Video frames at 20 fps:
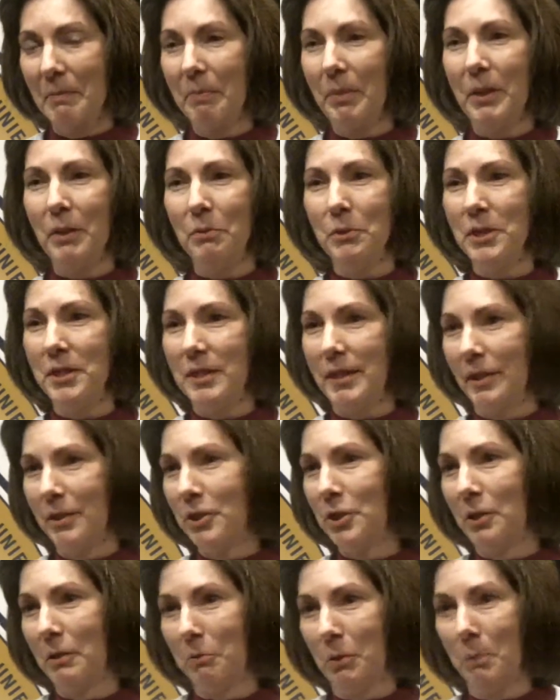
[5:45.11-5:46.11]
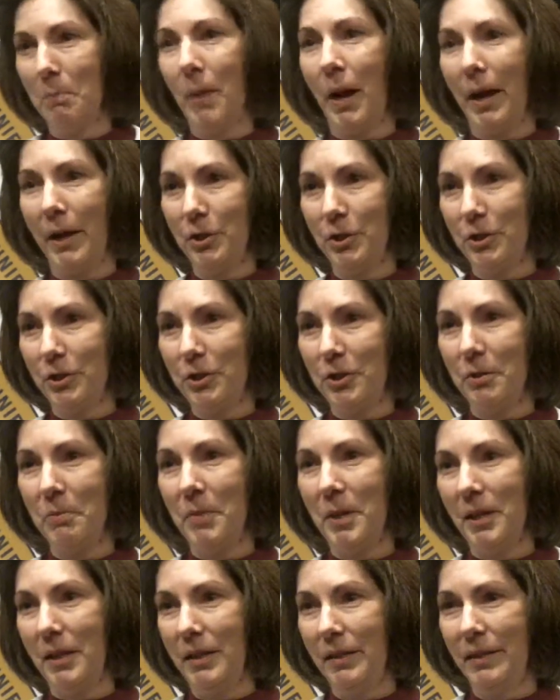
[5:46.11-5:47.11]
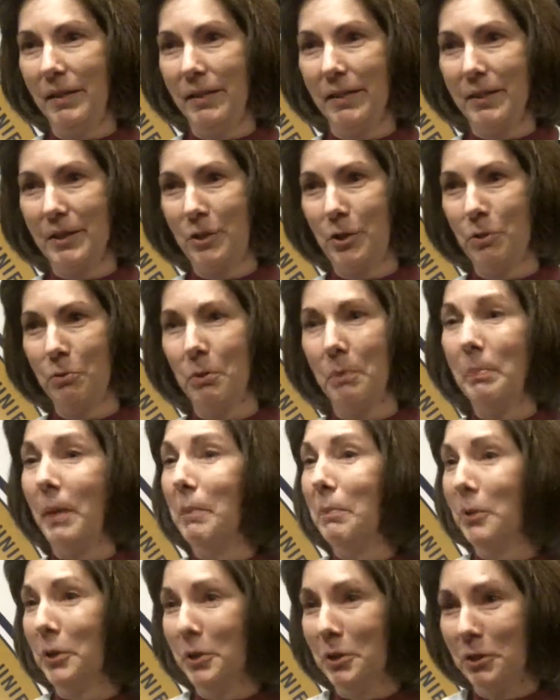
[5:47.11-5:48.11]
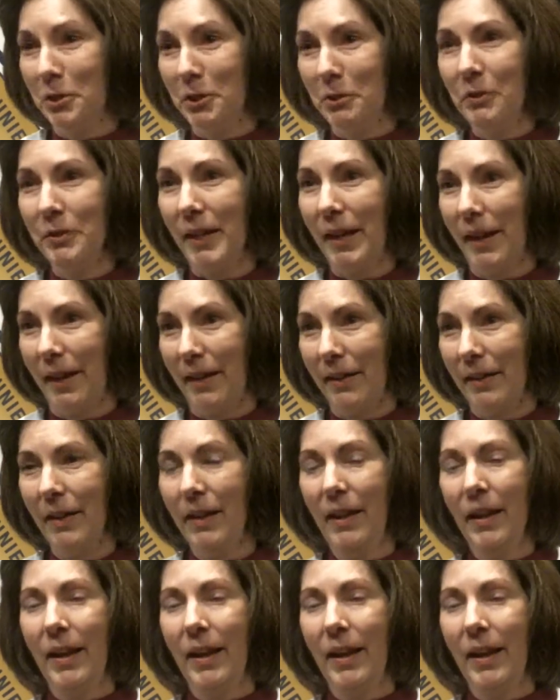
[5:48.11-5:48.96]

but it was such a reminder to me to remember to do that.